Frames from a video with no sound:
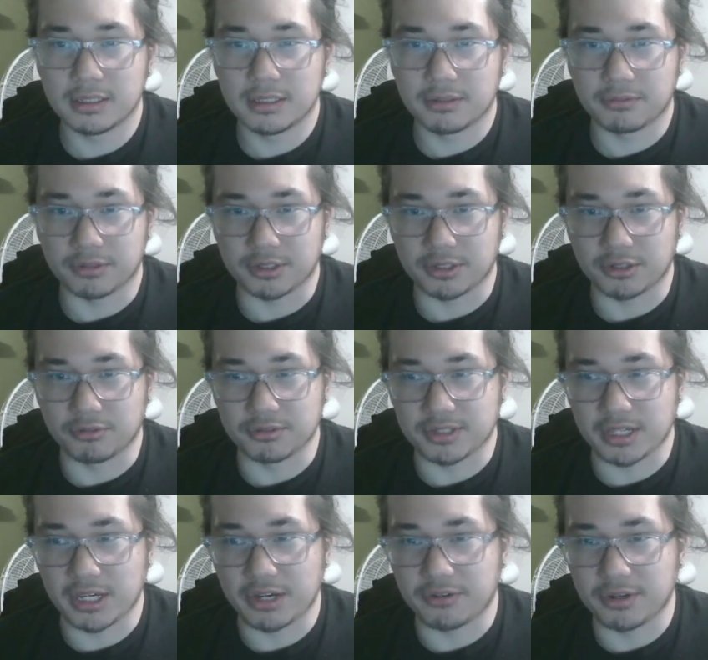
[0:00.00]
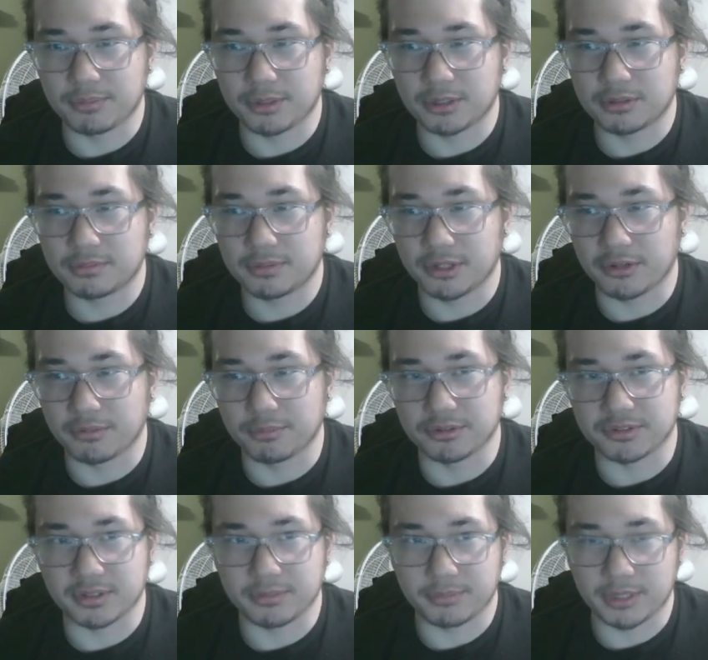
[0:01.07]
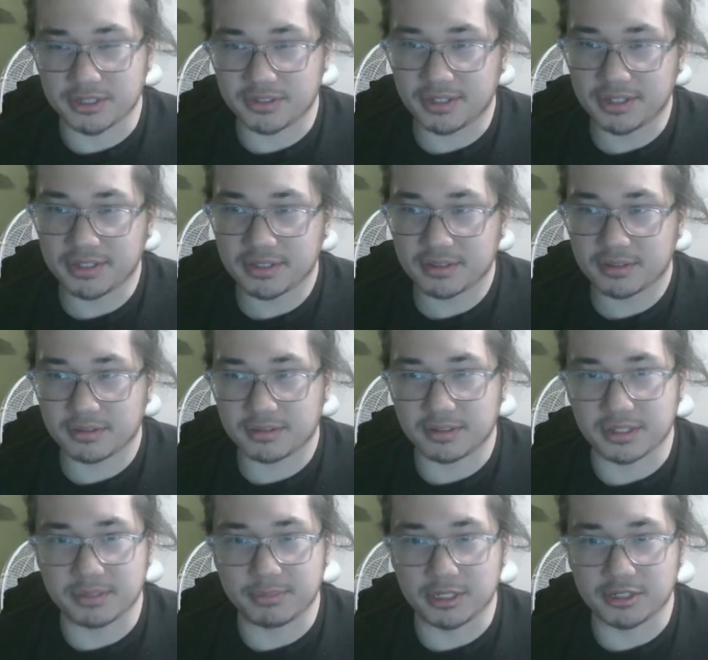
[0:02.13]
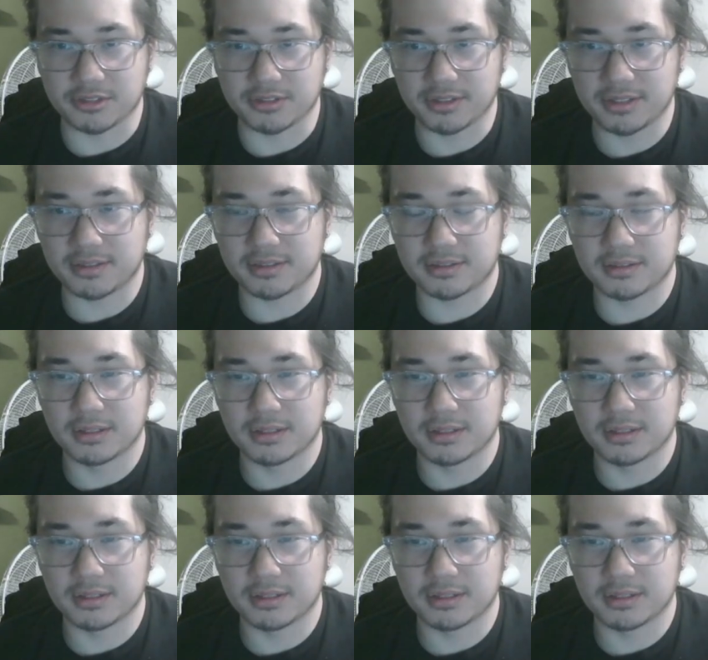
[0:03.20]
We're going to go into Arianpo. Arianpo is going to bash Sykes. Sykes bashes this.